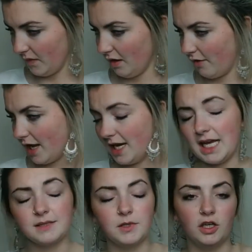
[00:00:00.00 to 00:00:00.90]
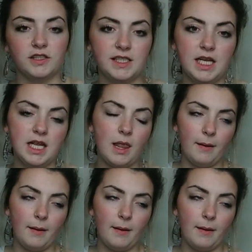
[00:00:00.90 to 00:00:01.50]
Right, and last but not least,